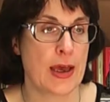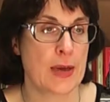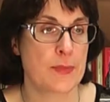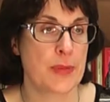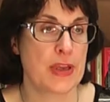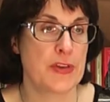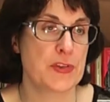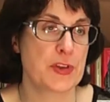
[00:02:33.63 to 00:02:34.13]

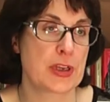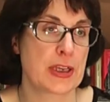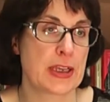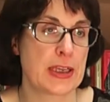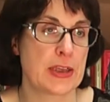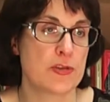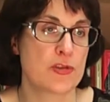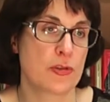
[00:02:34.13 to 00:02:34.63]
And
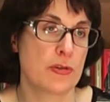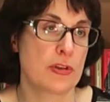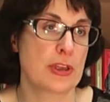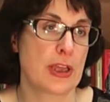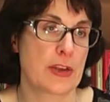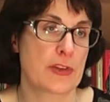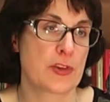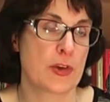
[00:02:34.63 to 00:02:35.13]
basically,
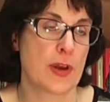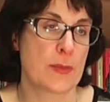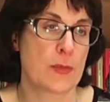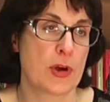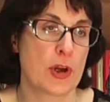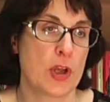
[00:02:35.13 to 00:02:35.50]
during that time,